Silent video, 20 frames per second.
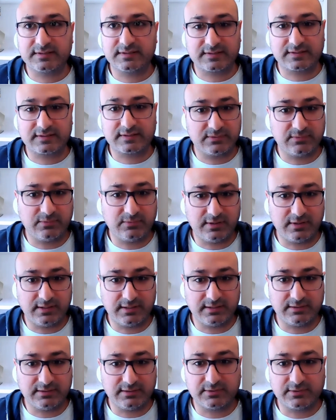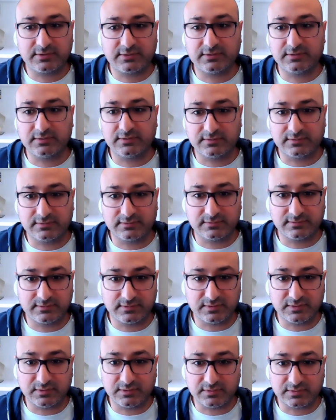made reasons as to why
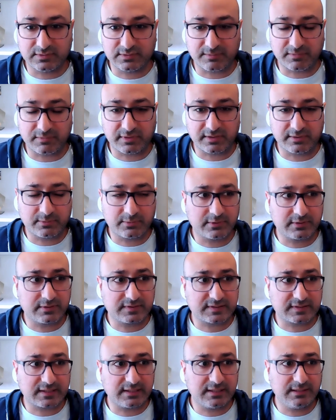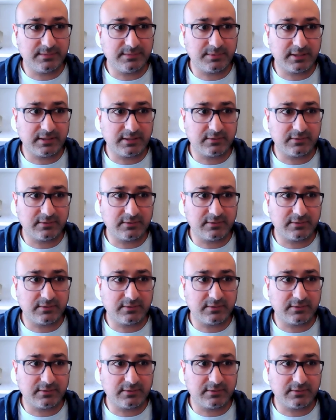you couldn't do something.